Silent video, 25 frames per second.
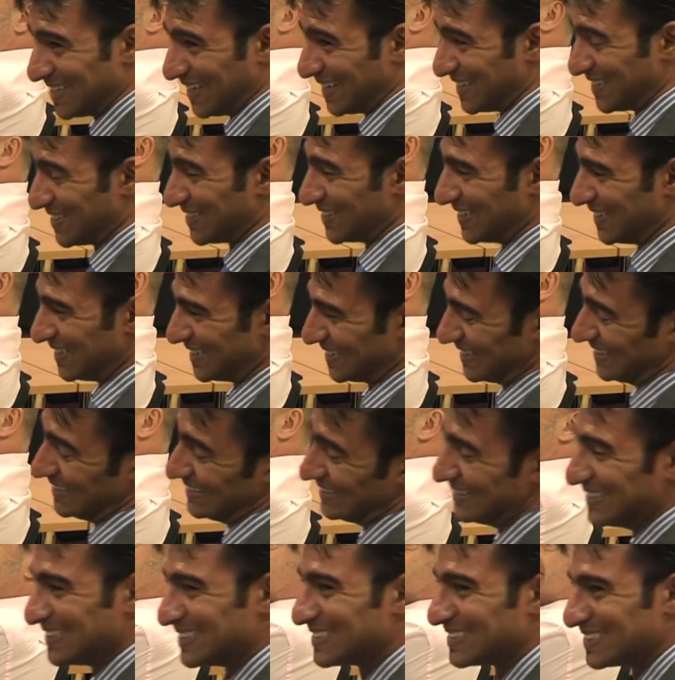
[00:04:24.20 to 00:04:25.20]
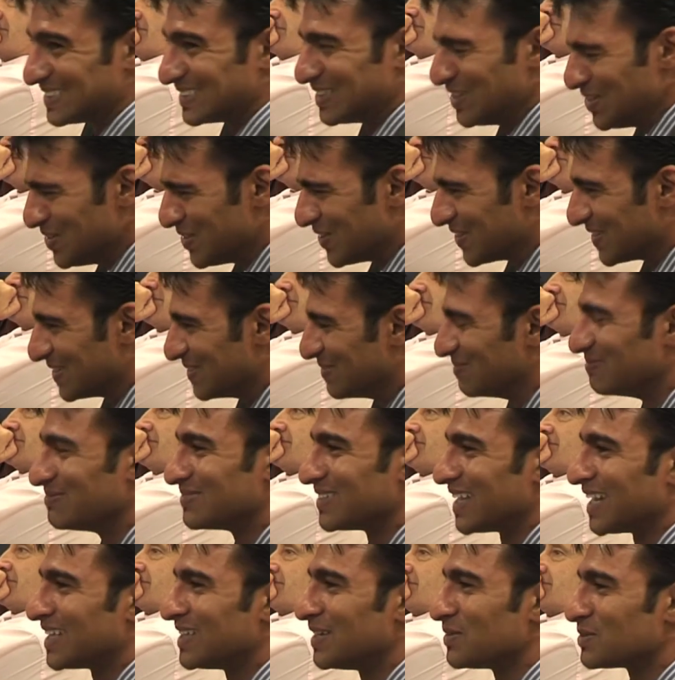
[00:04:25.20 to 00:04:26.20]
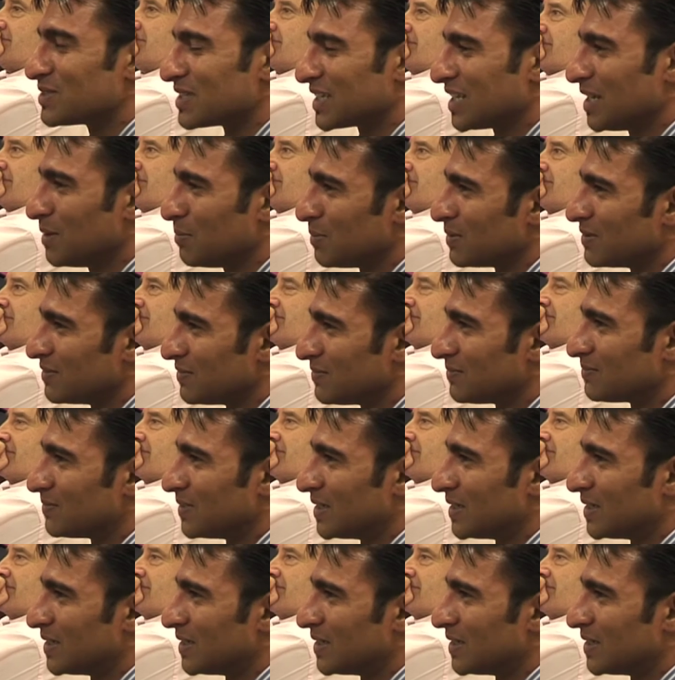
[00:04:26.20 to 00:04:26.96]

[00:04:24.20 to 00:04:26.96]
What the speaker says: actually. So good on them. And there was a couple of